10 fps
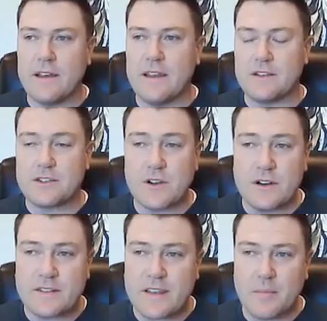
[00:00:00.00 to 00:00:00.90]

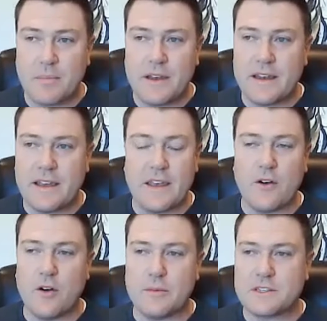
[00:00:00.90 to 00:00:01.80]
insurance company to get you
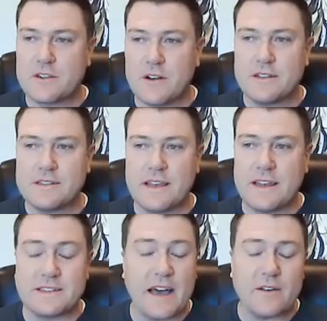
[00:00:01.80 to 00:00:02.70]
home insurance and a
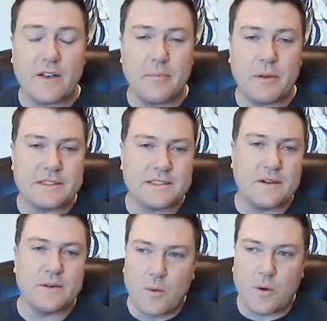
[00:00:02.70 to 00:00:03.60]
title company
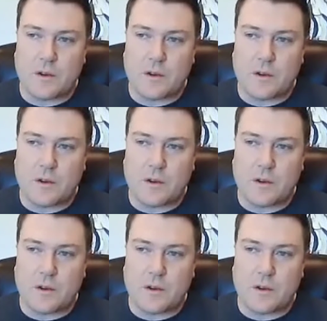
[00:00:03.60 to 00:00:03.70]
so we're,